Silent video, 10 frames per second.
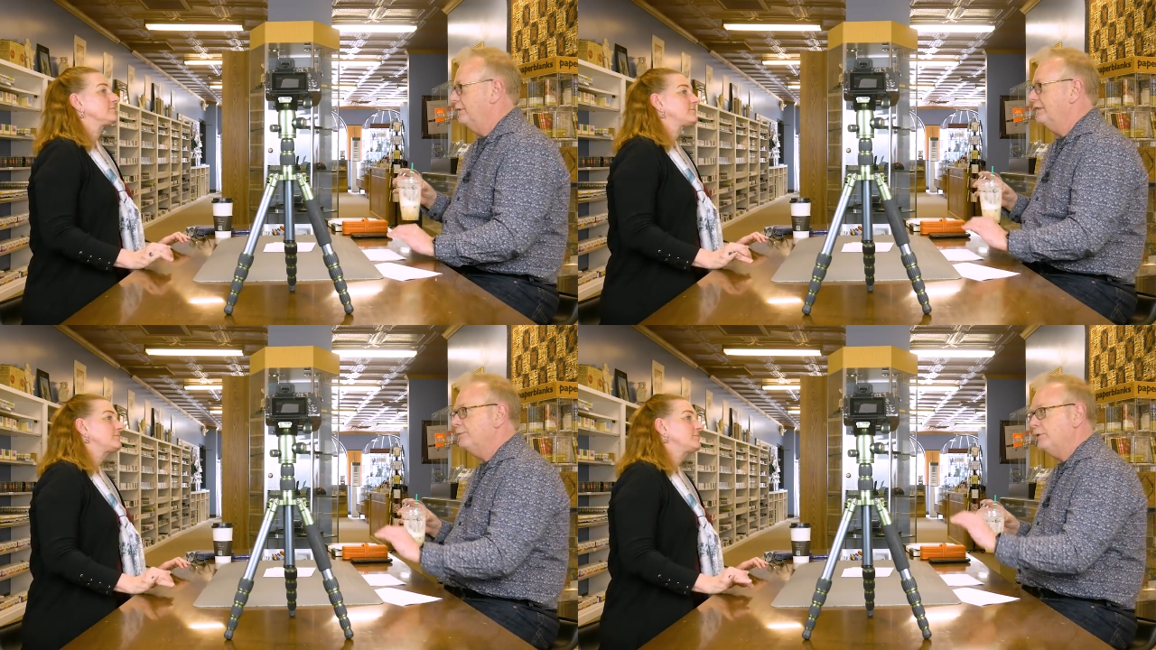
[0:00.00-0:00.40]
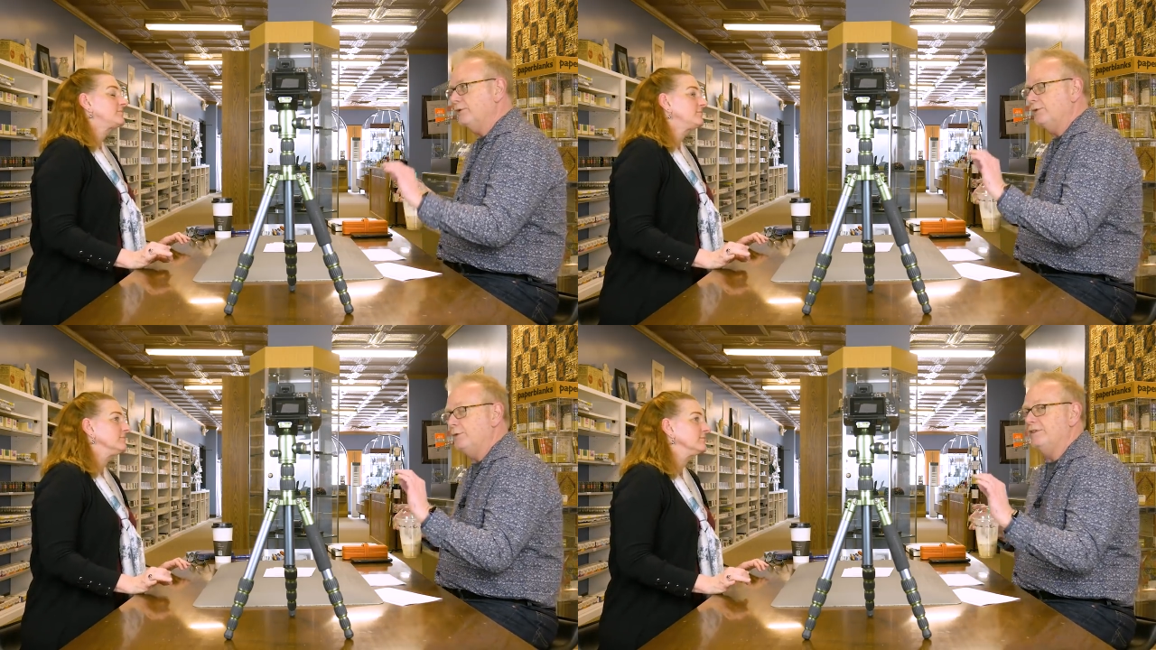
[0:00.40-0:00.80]
Speaker 1: because a
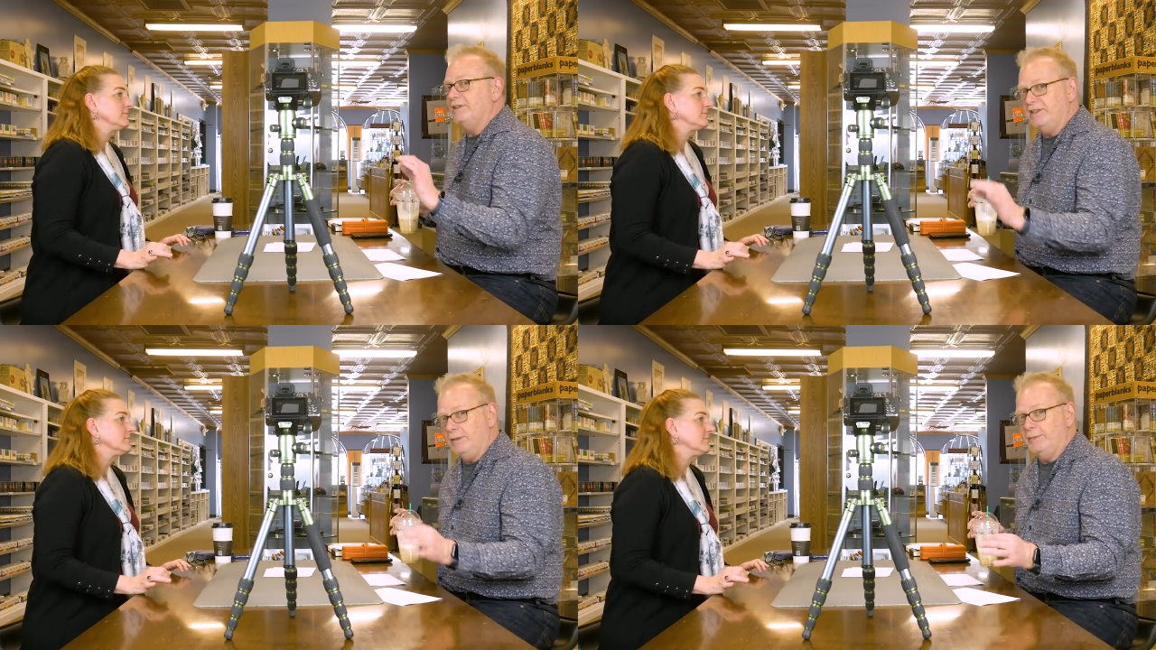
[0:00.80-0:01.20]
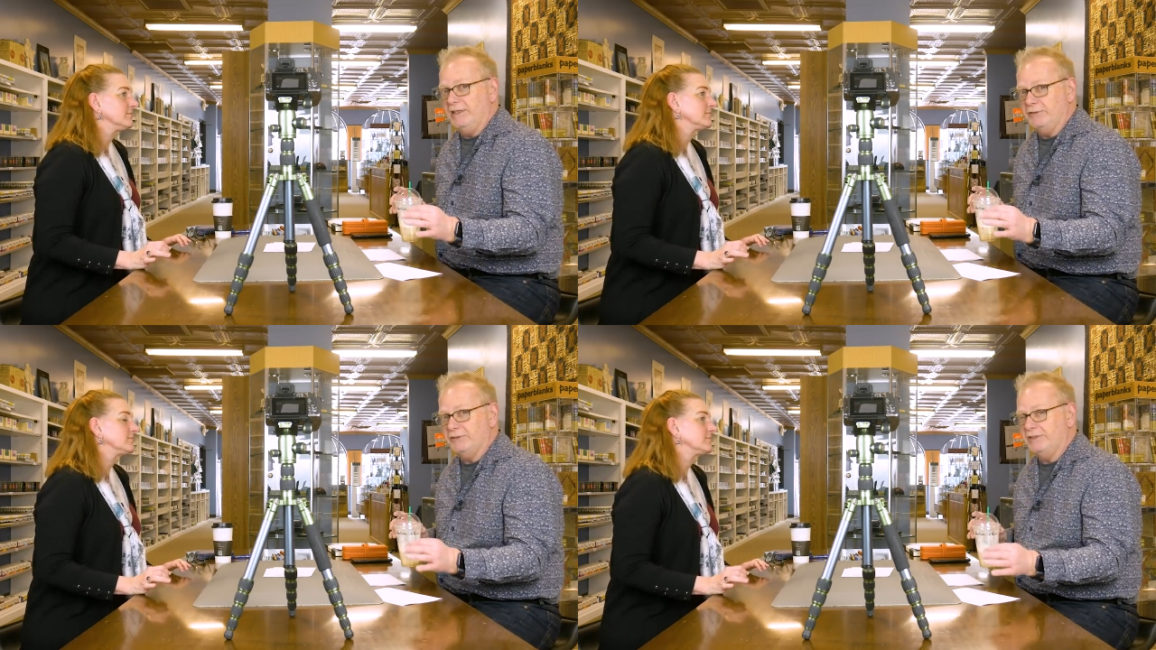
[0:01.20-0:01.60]
person who is a little bit
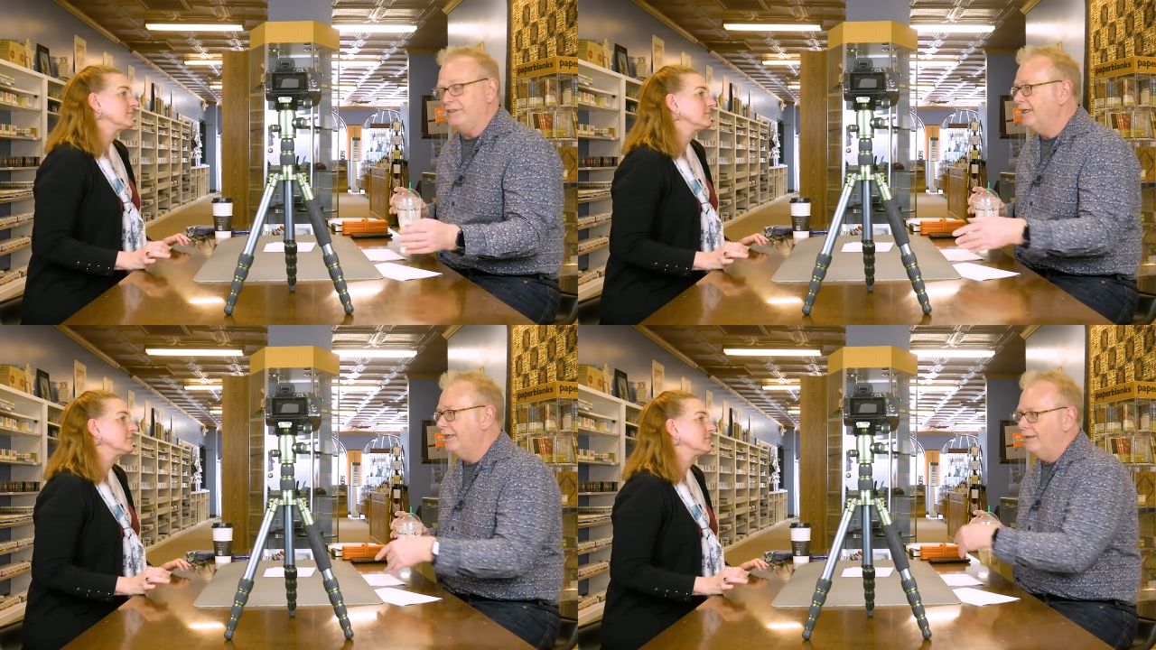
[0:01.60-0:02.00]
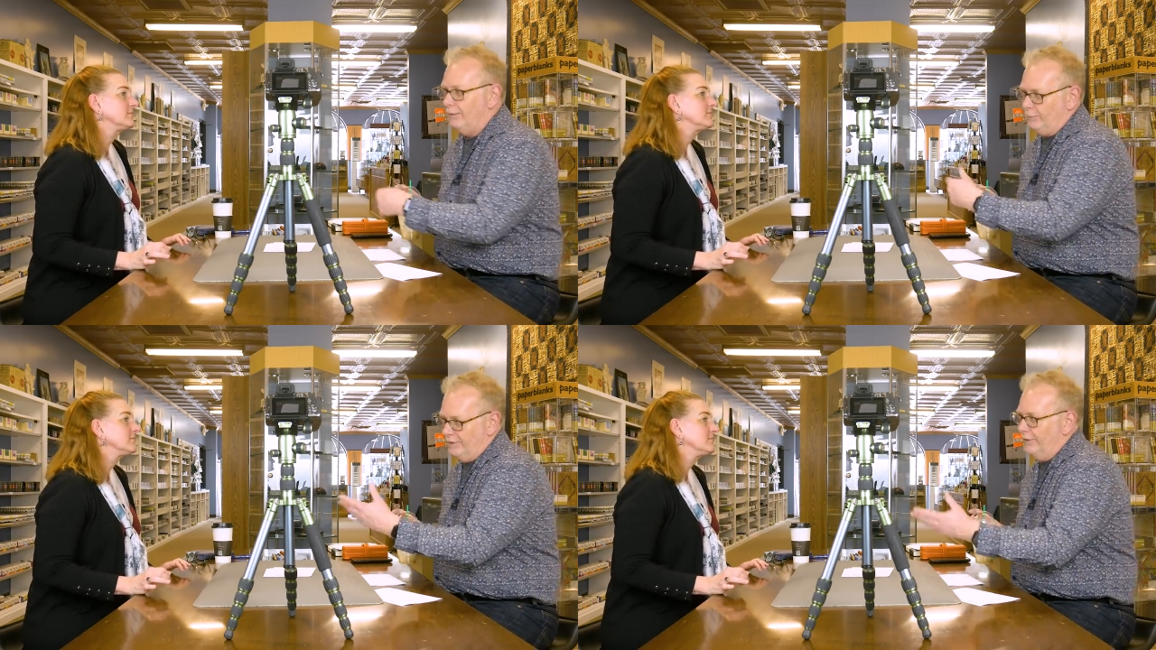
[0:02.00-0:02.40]
interested,
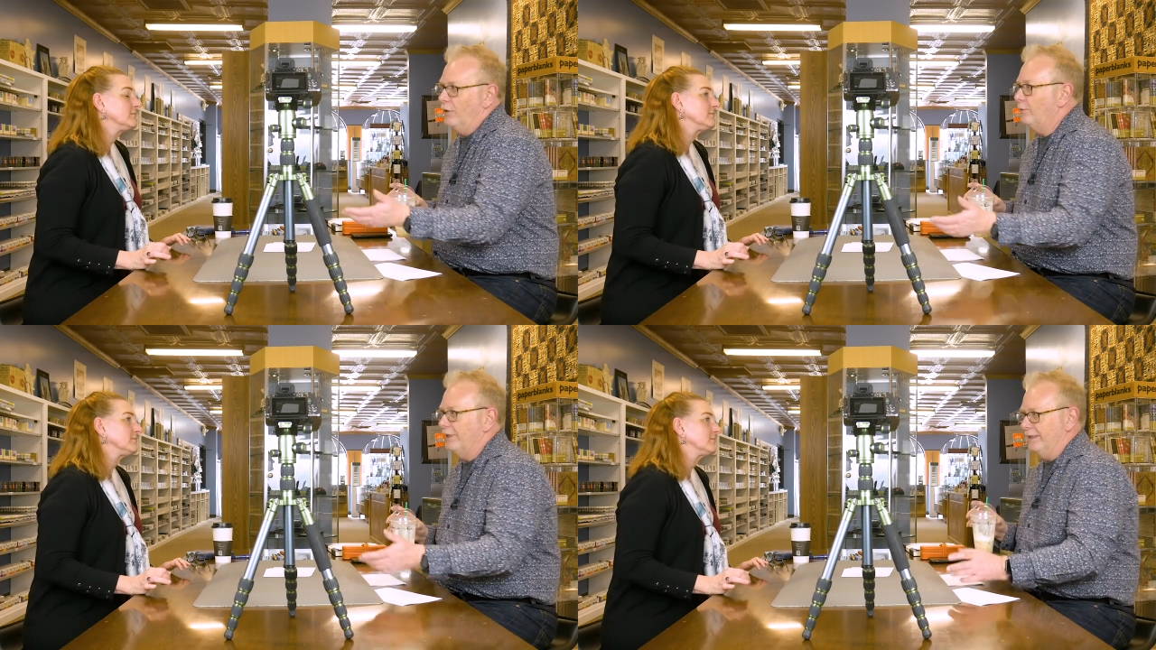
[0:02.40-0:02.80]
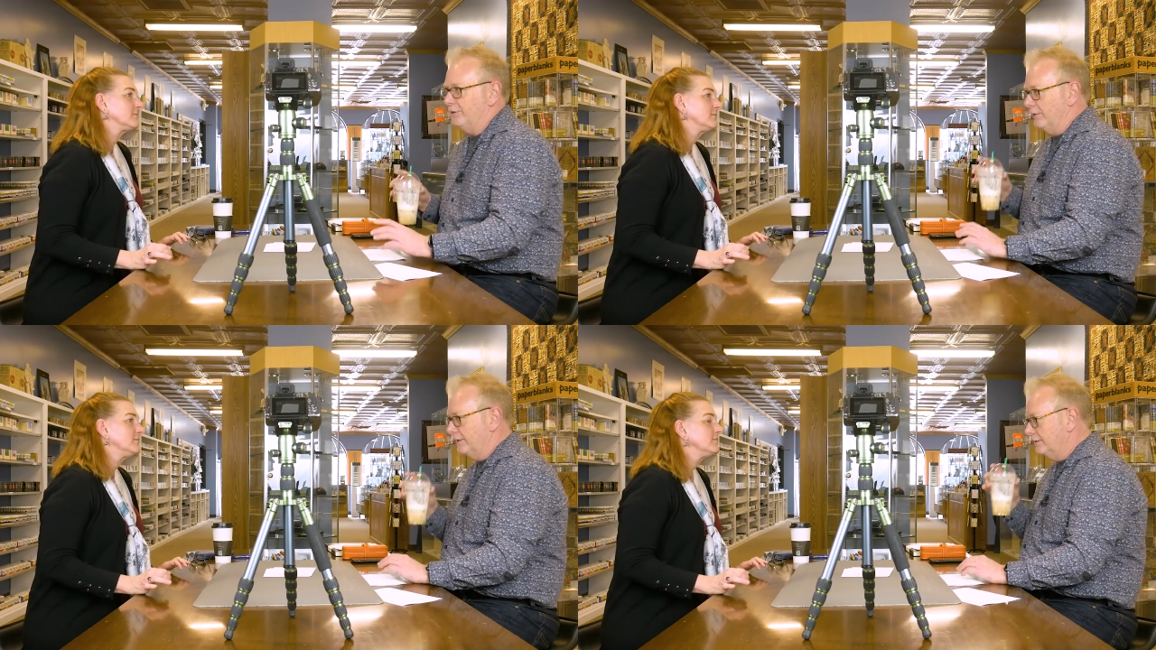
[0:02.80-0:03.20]
they're already
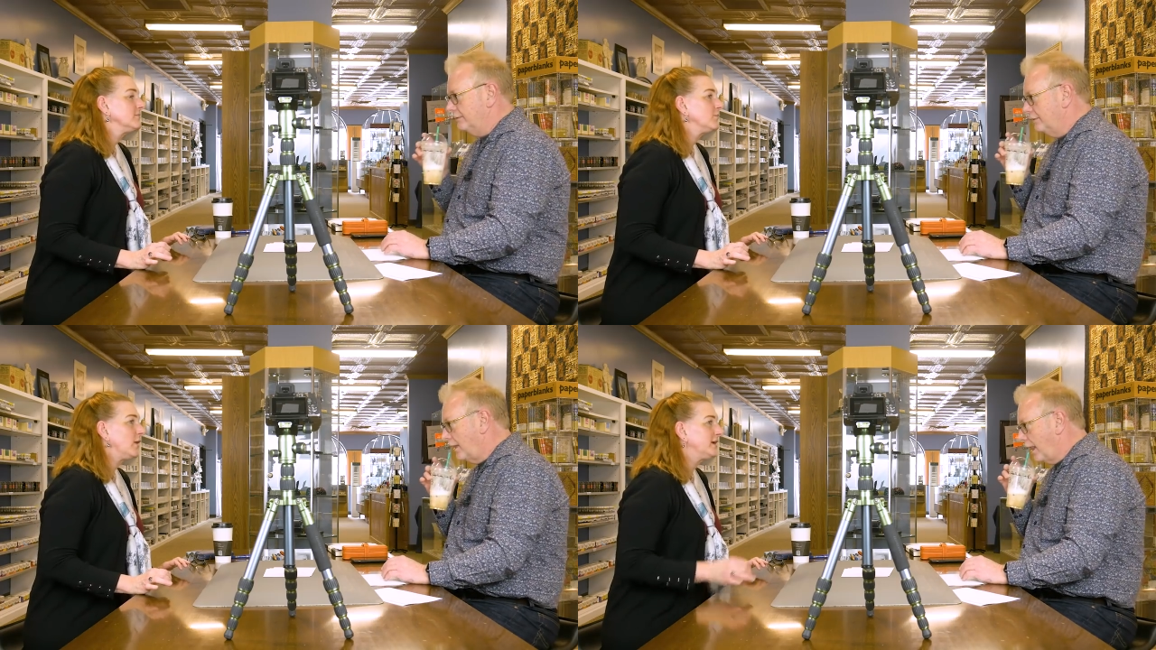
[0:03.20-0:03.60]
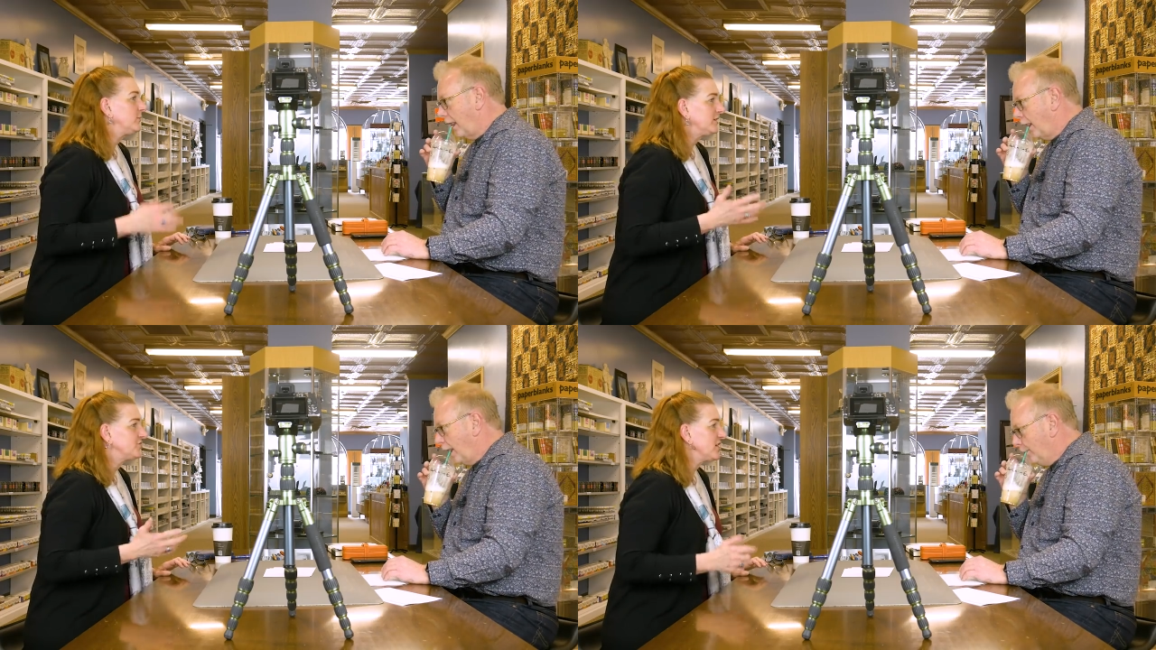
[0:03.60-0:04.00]
interested.
Speaker 2: Why do you
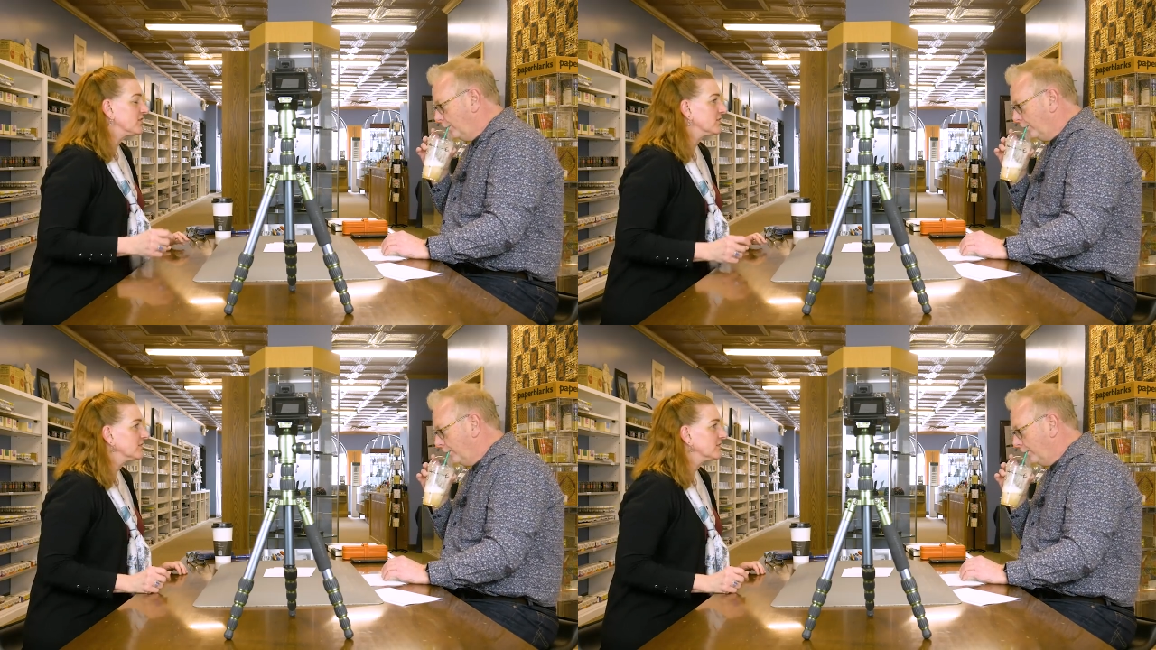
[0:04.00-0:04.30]
want to share?